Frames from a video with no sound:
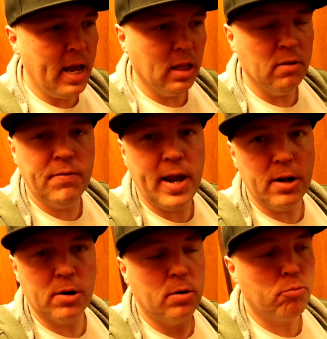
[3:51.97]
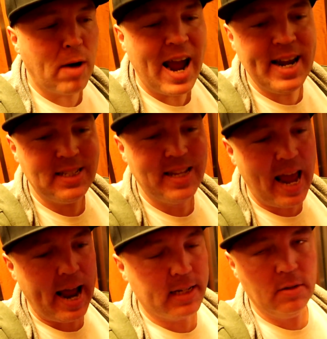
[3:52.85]
elevator rights
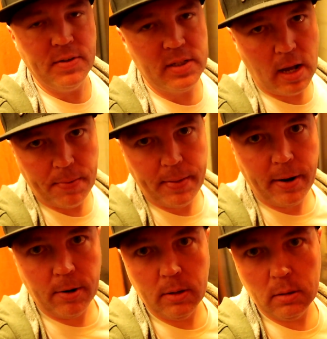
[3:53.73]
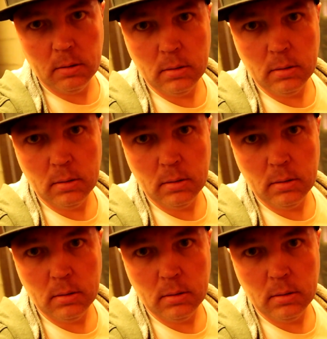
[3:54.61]
activists out there.